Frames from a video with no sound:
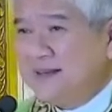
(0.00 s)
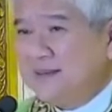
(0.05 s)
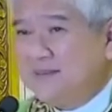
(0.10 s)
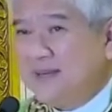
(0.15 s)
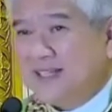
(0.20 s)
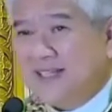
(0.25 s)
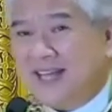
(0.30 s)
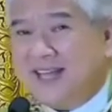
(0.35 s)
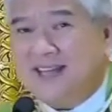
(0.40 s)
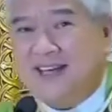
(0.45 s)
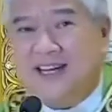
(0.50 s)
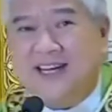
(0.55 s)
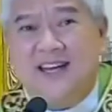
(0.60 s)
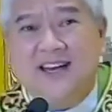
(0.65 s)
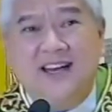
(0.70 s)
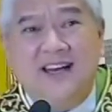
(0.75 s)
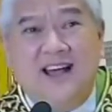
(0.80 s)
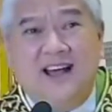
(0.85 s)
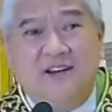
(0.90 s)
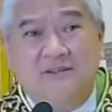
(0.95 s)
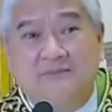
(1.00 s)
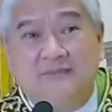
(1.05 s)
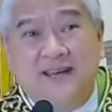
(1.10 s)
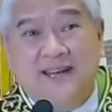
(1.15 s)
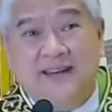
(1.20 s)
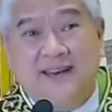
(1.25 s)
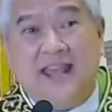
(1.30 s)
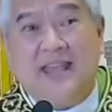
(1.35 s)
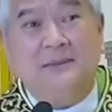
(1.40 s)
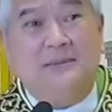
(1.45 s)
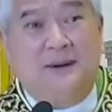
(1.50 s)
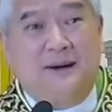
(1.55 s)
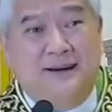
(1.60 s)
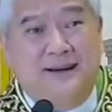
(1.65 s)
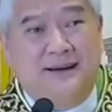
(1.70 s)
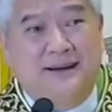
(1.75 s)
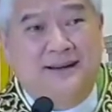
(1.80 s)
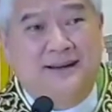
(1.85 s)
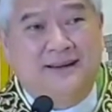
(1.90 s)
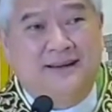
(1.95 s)
but I really love my
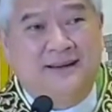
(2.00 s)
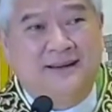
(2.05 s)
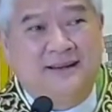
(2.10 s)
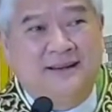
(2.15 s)
neighbor.